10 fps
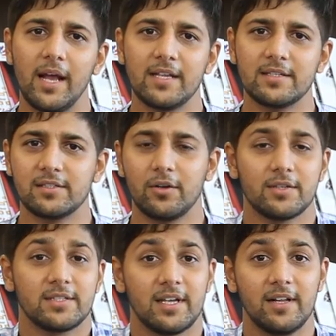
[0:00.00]
as
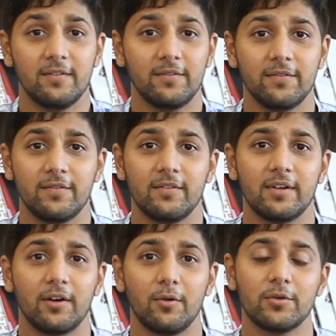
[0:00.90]
yourself,
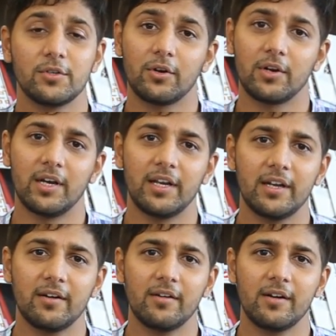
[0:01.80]
grows your
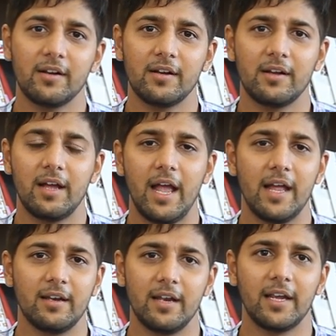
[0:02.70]
career
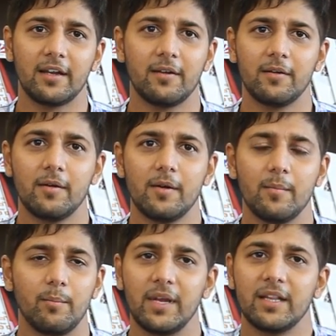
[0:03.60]
and like
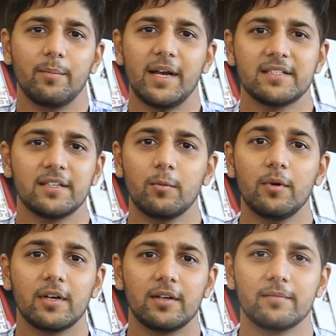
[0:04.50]
be the best in the
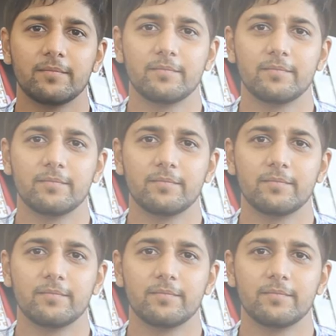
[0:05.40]
world.